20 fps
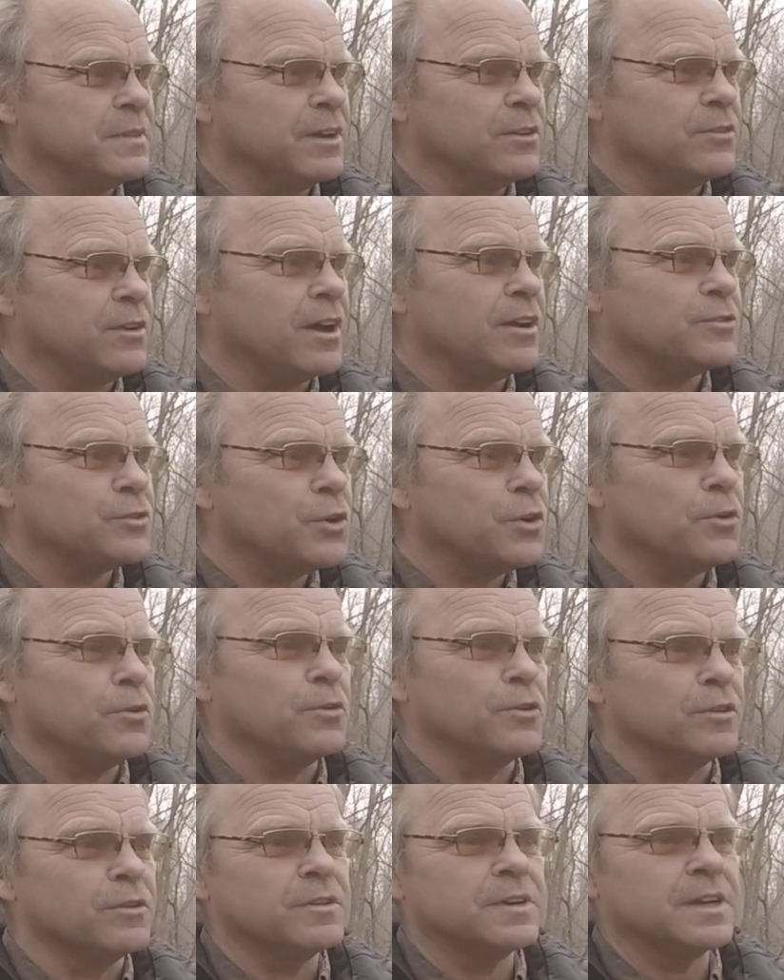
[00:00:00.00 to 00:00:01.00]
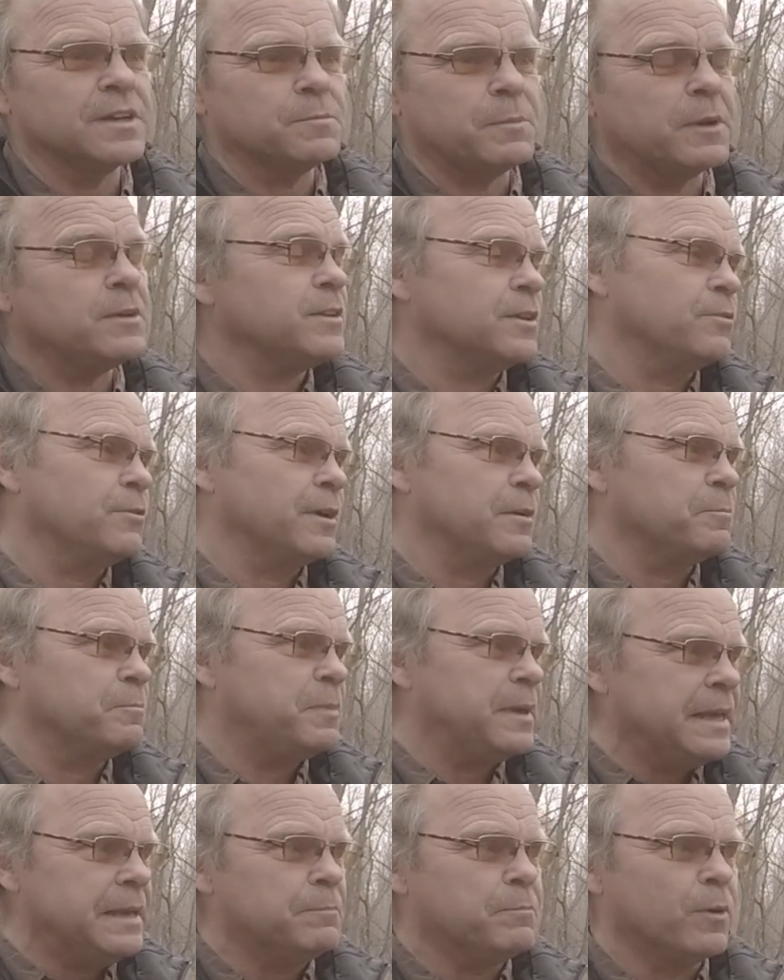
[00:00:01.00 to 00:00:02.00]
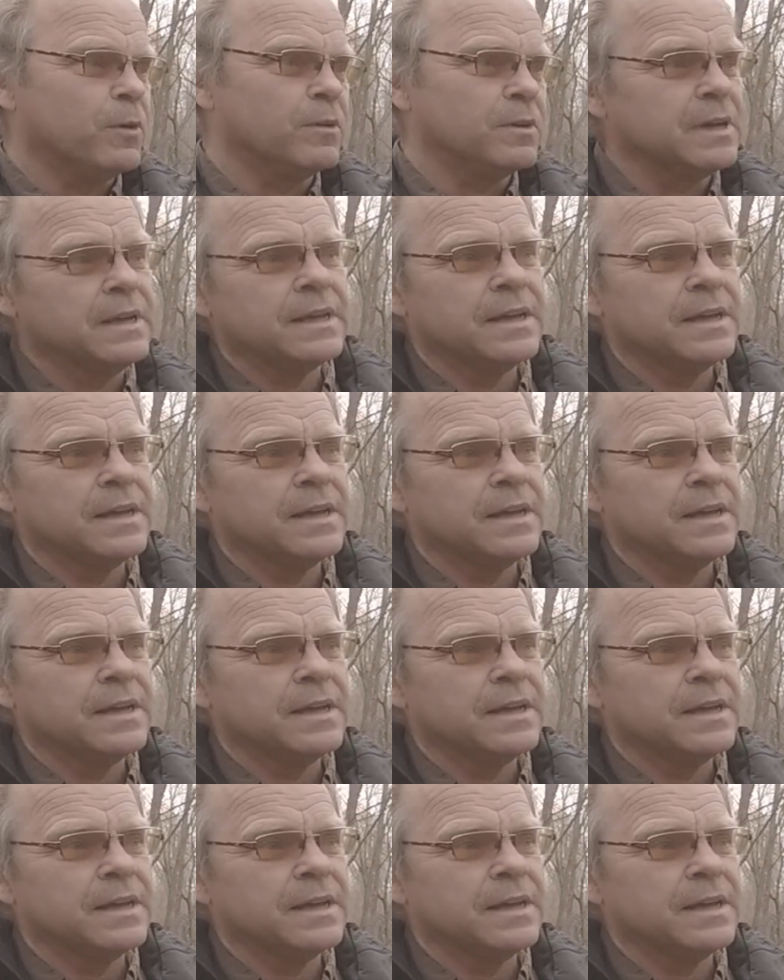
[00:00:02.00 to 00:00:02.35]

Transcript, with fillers: they're nocturnal, especially around people.